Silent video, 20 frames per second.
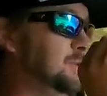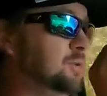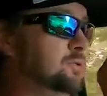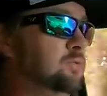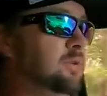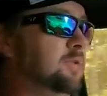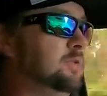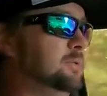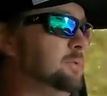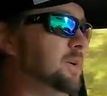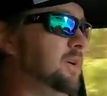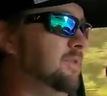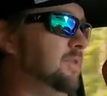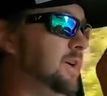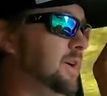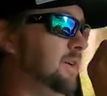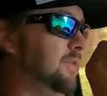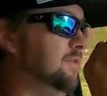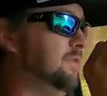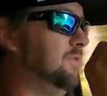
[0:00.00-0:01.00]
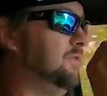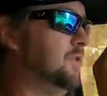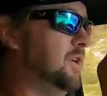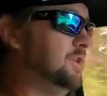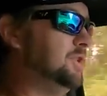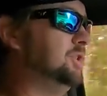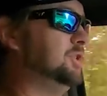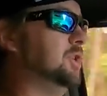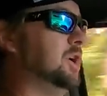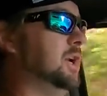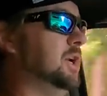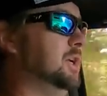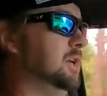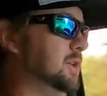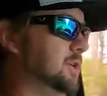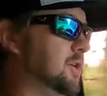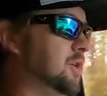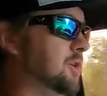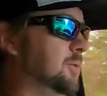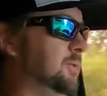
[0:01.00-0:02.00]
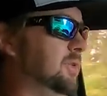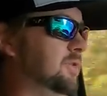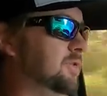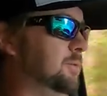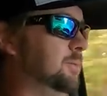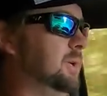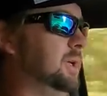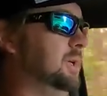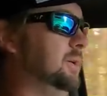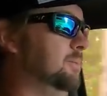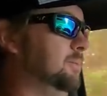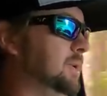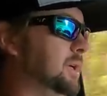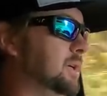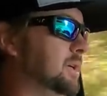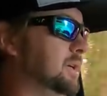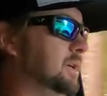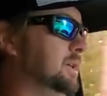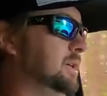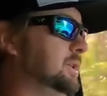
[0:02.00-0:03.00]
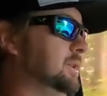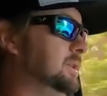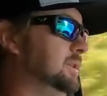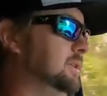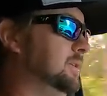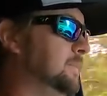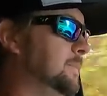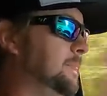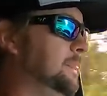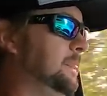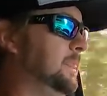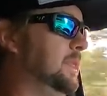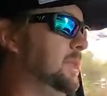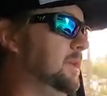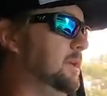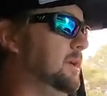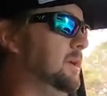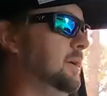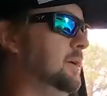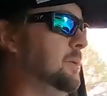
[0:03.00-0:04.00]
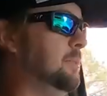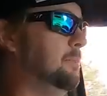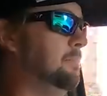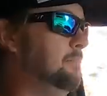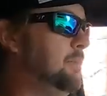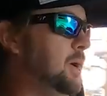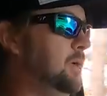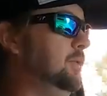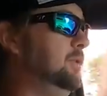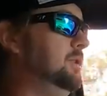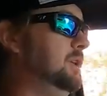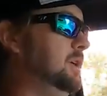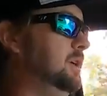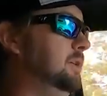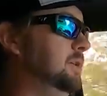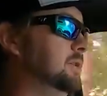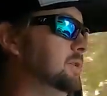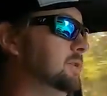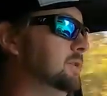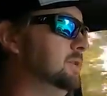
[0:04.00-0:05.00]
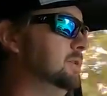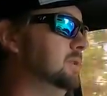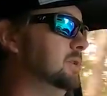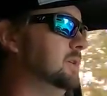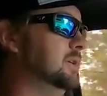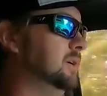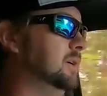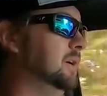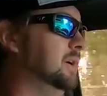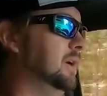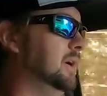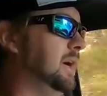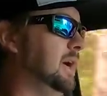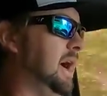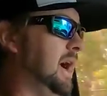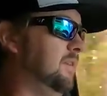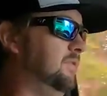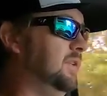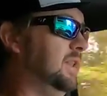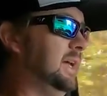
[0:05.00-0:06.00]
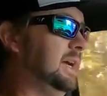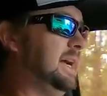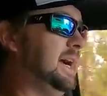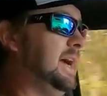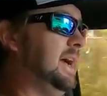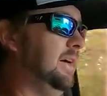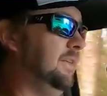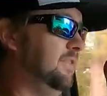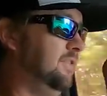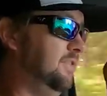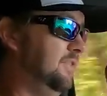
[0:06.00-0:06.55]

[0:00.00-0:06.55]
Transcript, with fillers: Lawrence River has been a very frustrating tournament for me, because both years I feel like I have